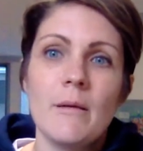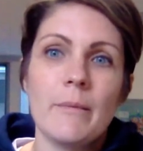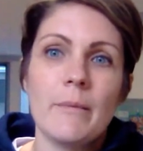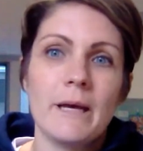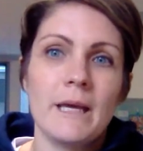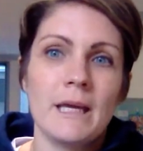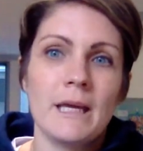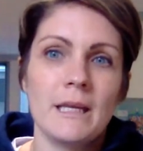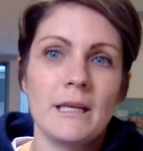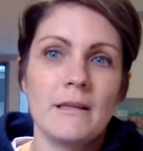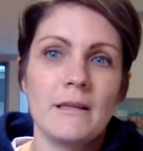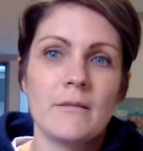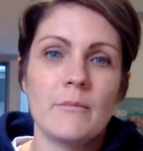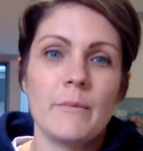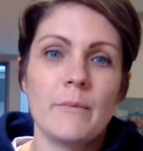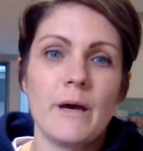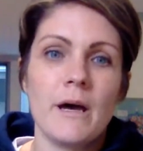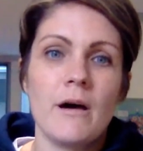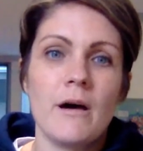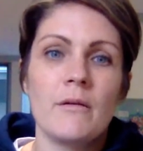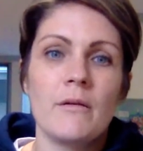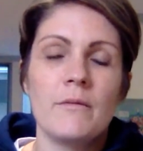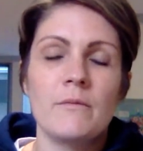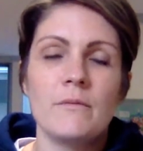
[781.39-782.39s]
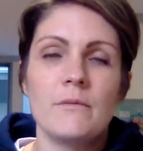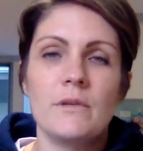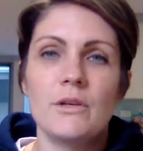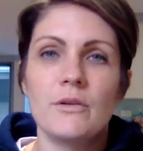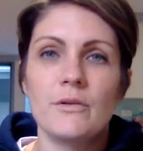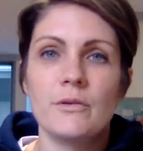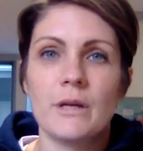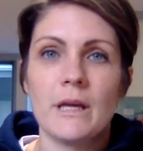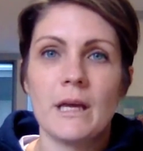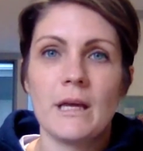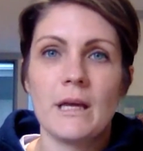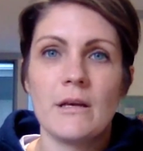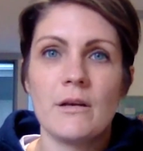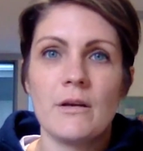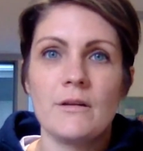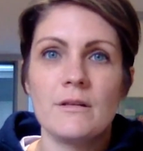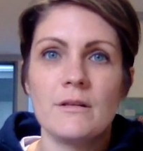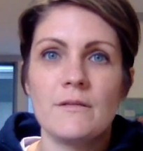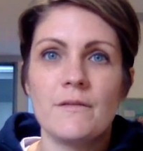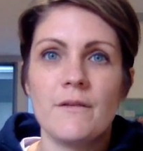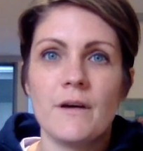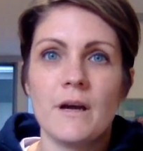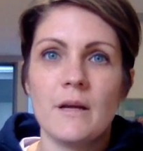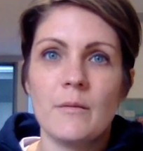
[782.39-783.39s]
by hitting the bell and you'll get
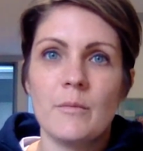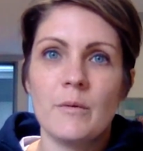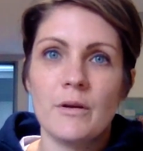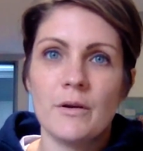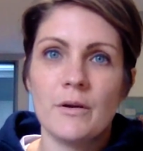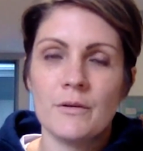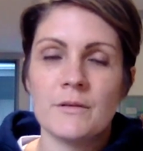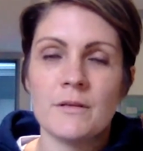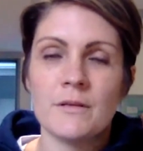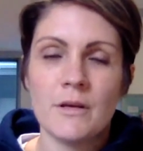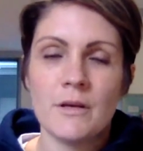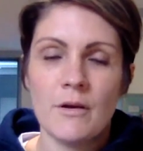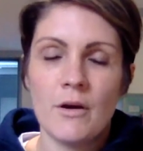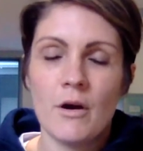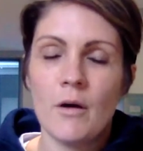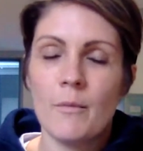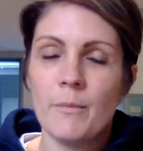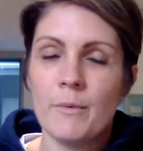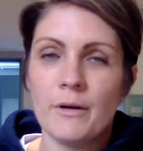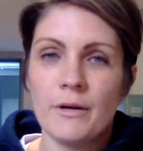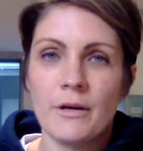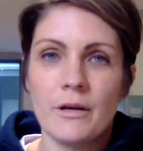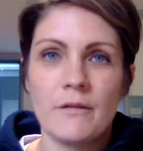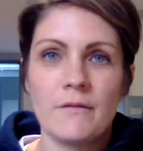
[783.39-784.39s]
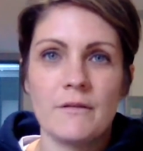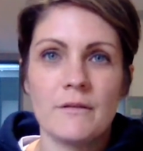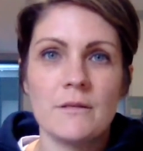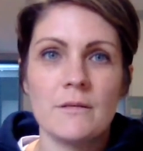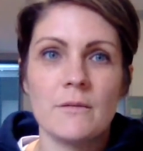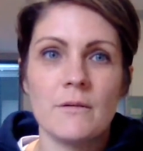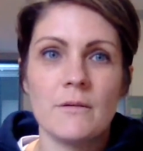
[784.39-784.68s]
notified, but also hop on over